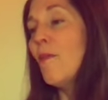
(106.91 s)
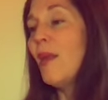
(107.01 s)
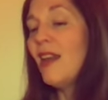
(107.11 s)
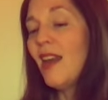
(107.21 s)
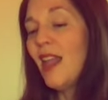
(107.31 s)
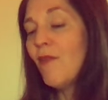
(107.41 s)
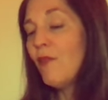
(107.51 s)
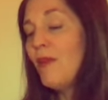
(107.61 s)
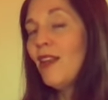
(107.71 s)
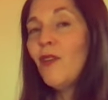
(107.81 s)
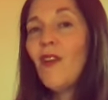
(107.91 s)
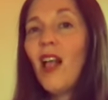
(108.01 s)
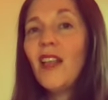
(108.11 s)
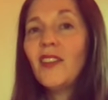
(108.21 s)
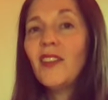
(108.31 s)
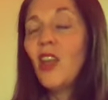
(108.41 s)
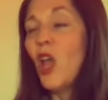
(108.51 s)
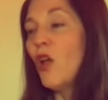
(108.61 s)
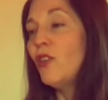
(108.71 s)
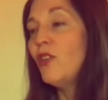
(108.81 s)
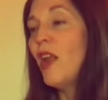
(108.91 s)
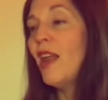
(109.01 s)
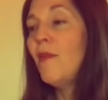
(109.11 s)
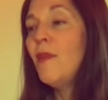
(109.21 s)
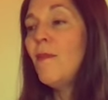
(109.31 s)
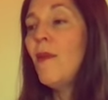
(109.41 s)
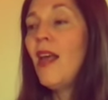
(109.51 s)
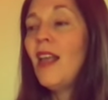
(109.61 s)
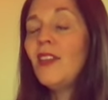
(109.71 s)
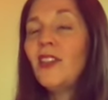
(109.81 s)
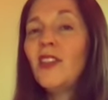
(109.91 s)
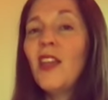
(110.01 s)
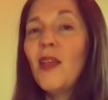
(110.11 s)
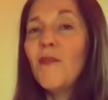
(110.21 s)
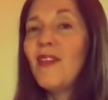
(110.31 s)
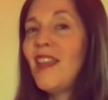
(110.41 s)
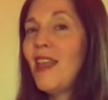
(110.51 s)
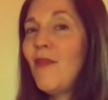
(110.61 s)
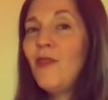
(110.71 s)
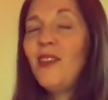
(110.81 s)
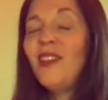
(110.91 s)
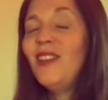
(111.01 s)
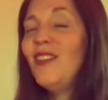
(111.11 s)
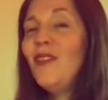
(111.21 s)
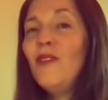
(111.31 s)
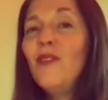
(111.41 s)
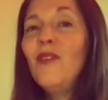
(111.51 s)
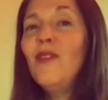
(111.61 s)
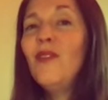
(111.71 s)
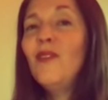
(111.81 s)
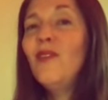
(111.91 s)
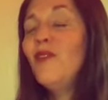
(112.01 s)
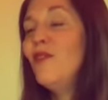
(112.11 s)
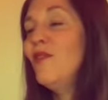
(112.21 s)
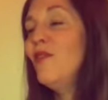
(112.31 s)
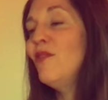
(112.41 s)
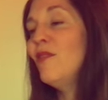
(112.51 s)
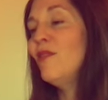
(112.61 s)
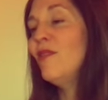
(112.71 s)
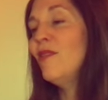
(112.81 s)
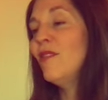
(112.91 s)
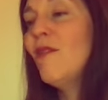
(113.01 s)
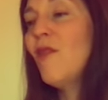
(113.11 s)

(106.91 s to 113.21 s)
might never be cross or try to be boss, but they wouldn't do,